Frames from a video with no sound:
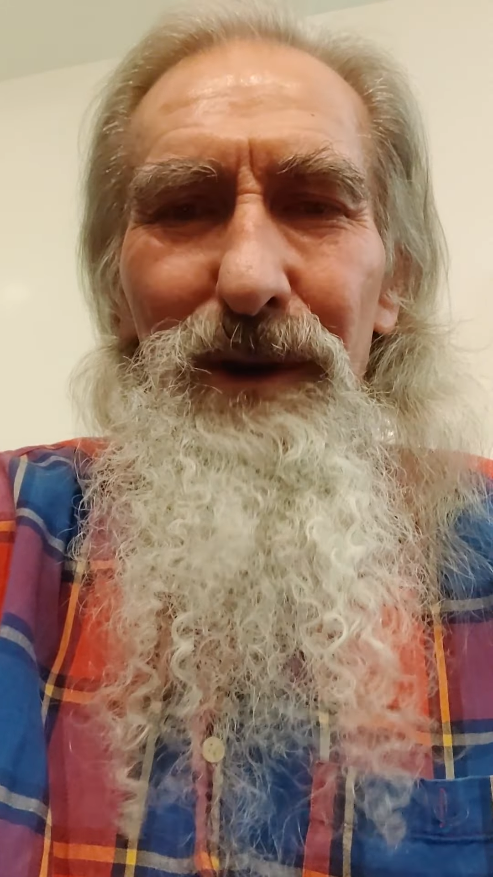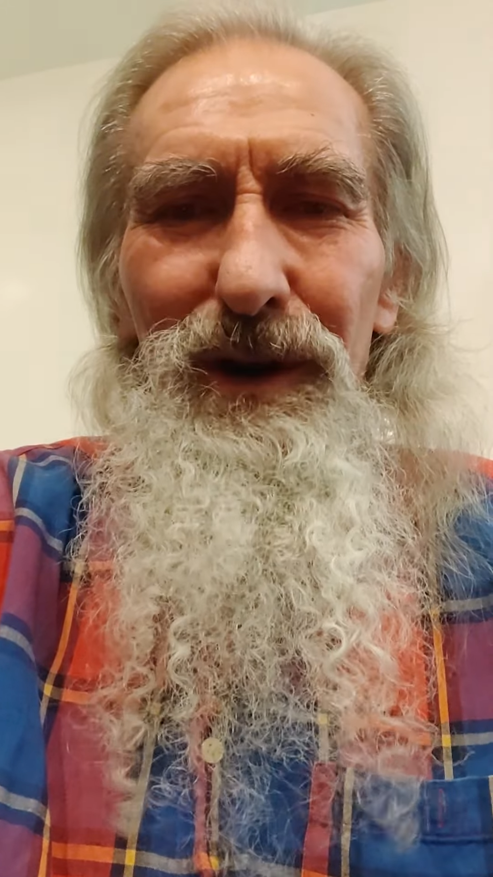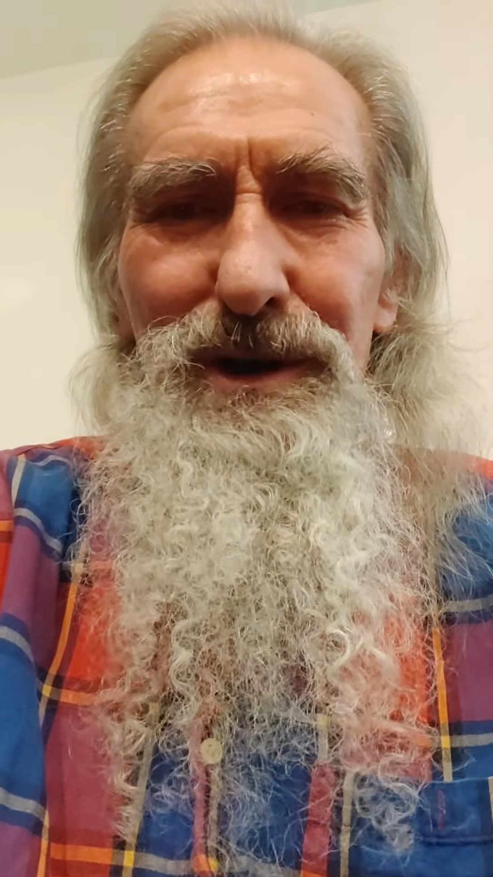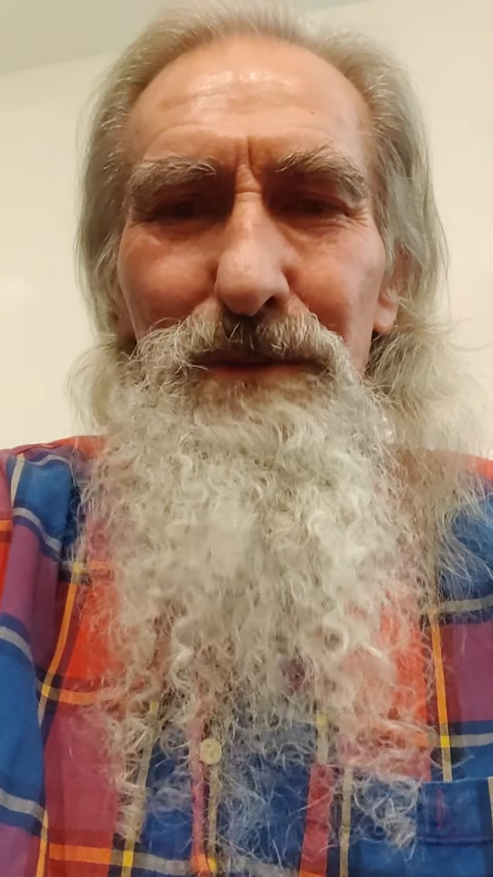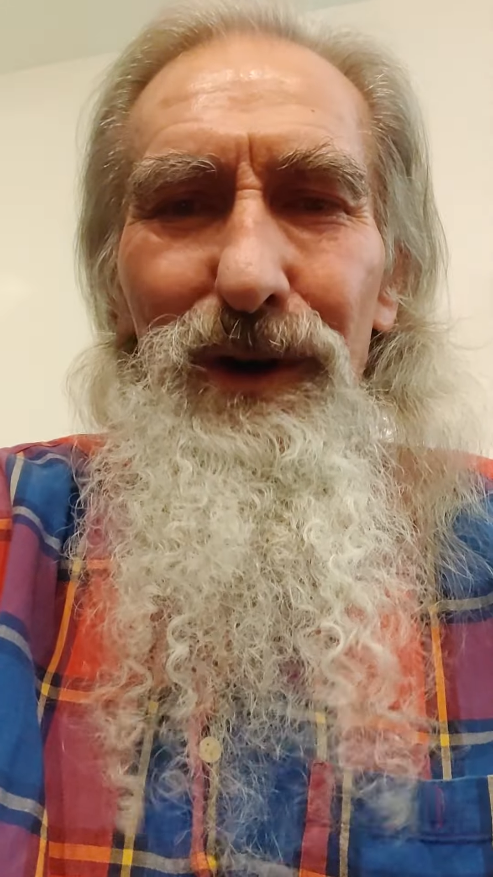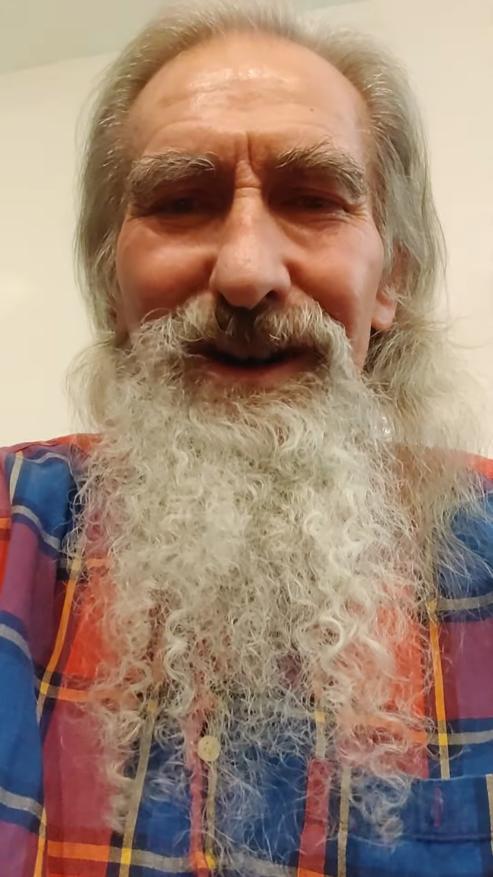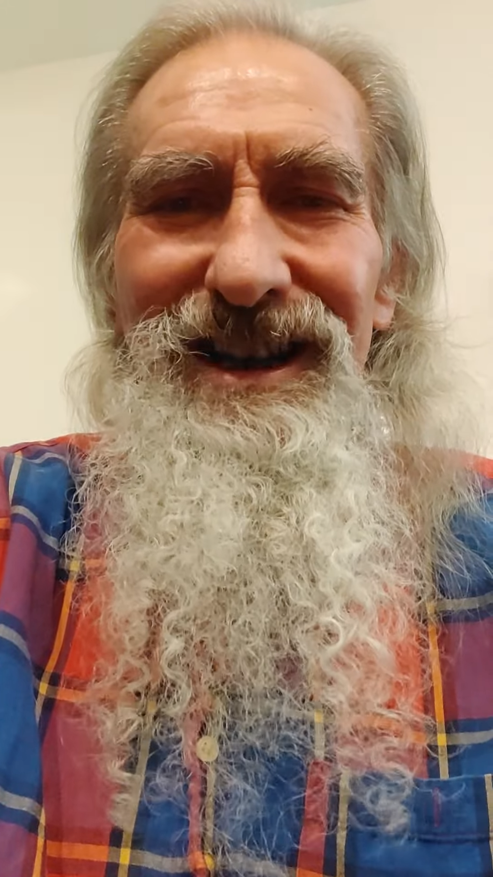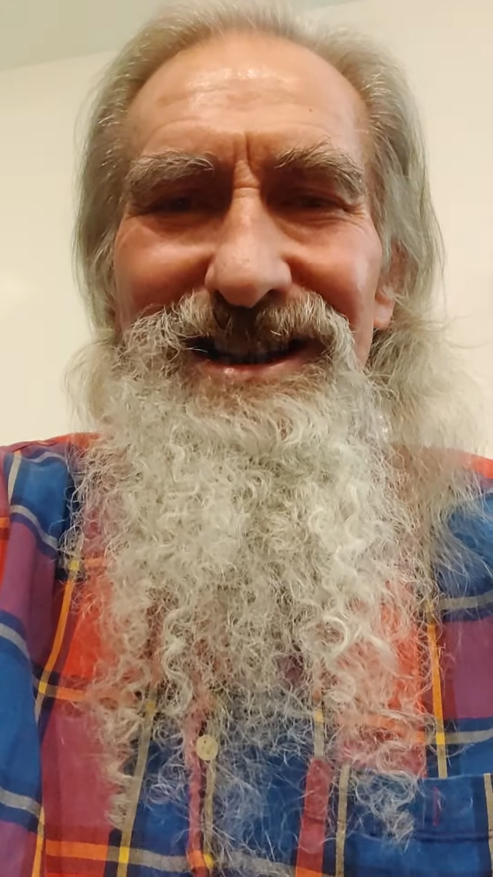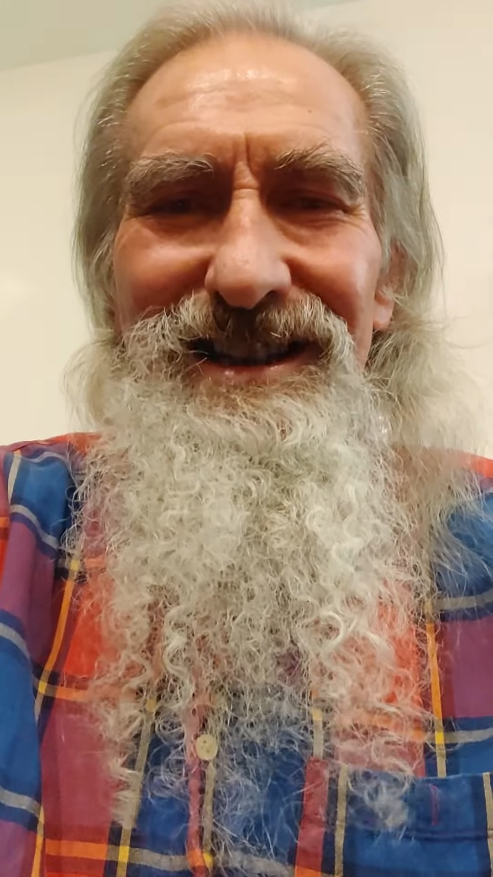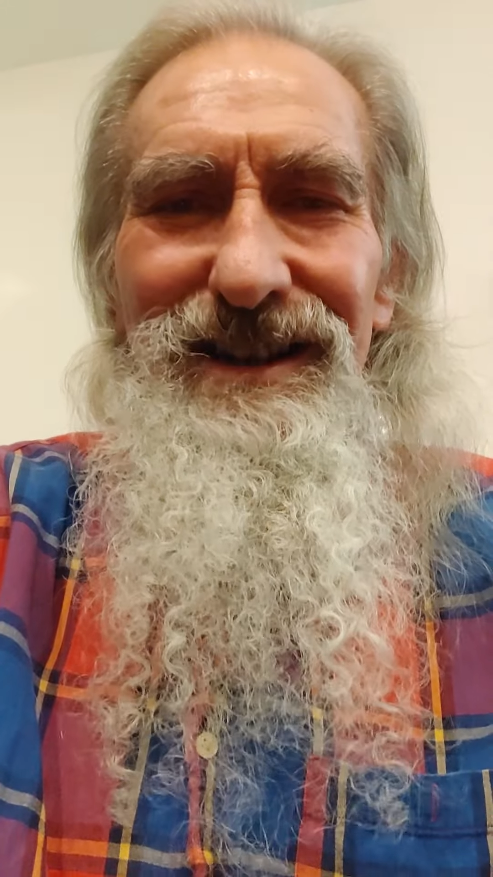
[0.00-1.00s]
all small
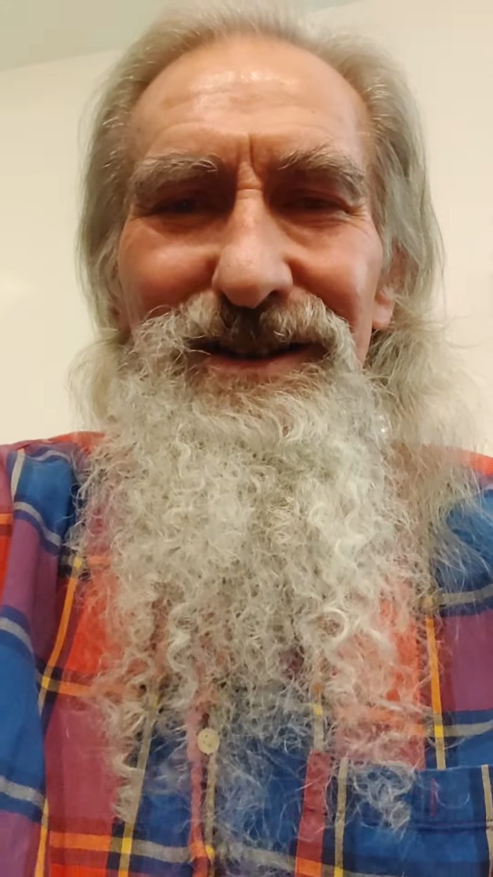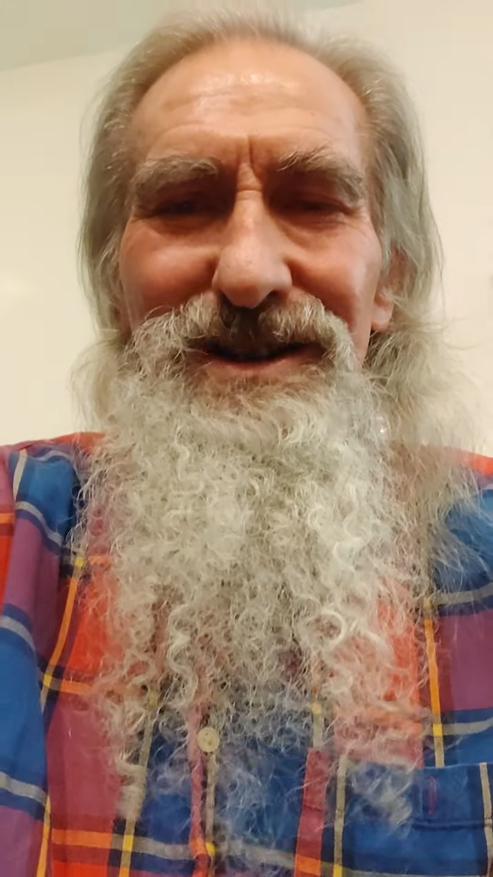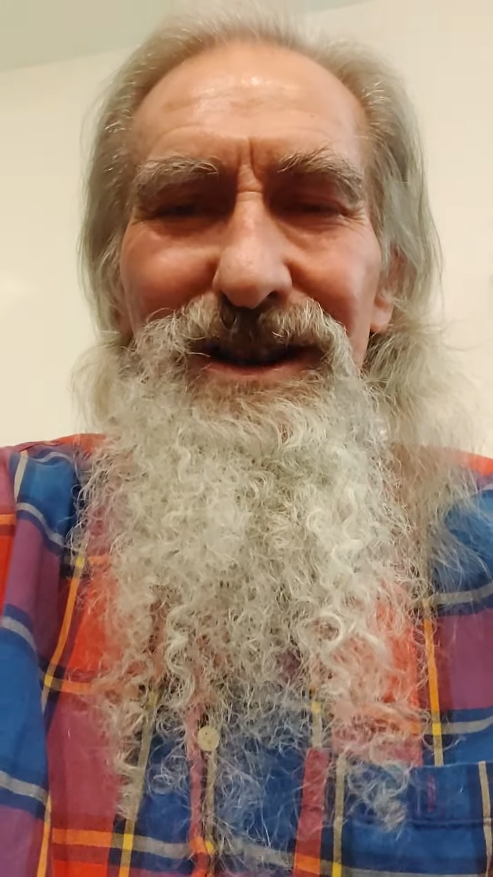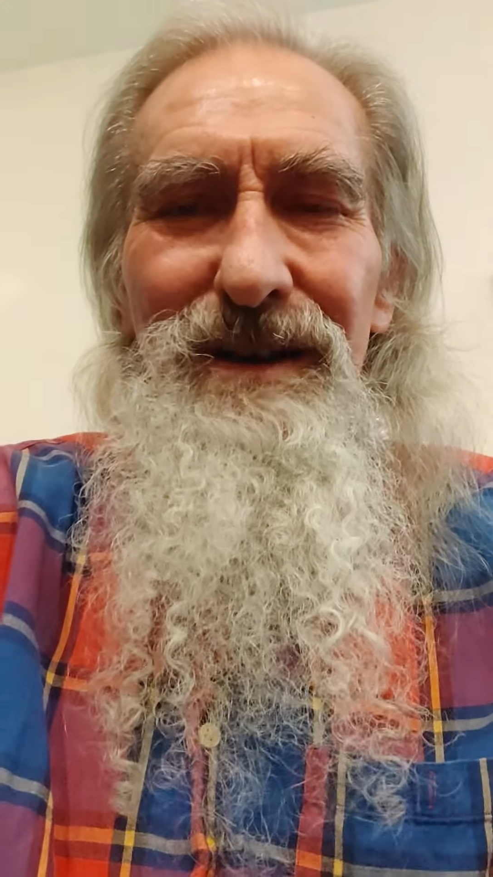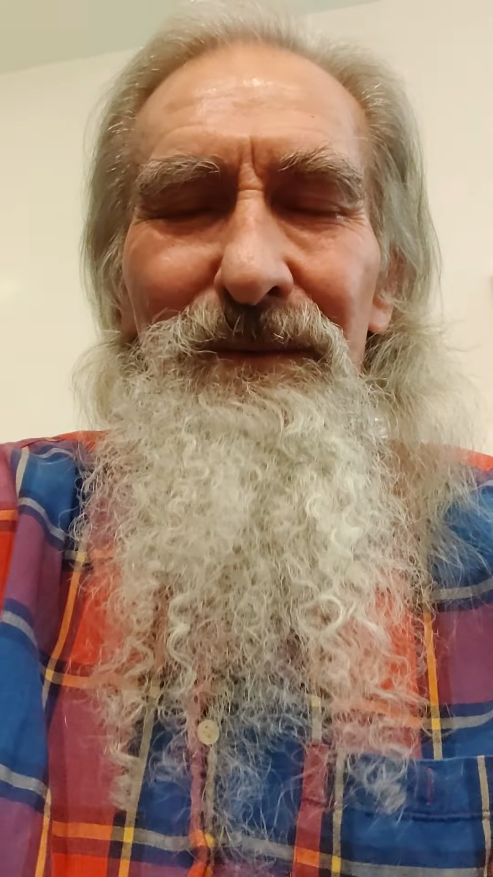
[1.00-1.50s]
case letters,